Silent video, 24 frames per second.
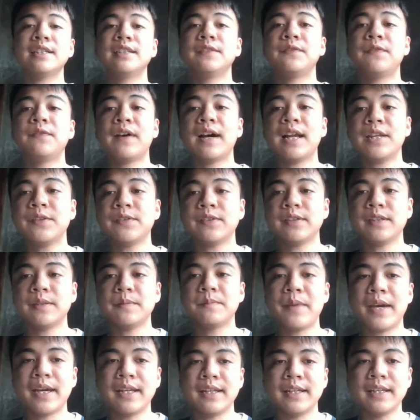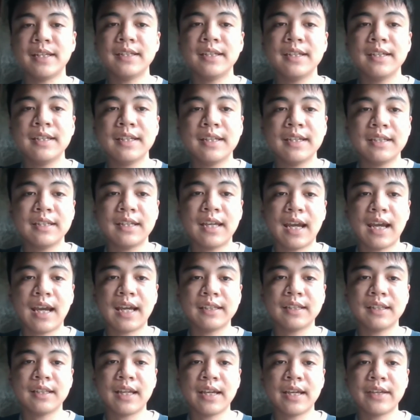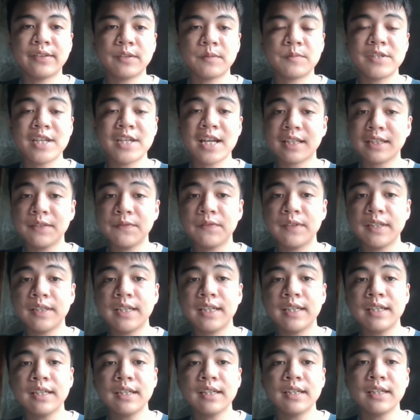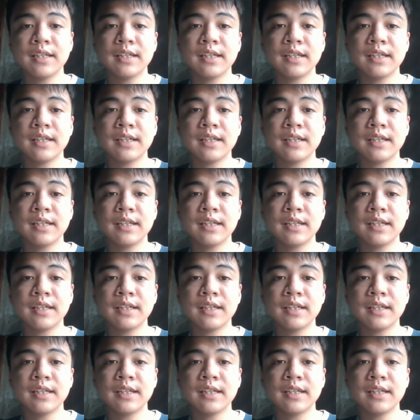the values embedded, analyze objectively,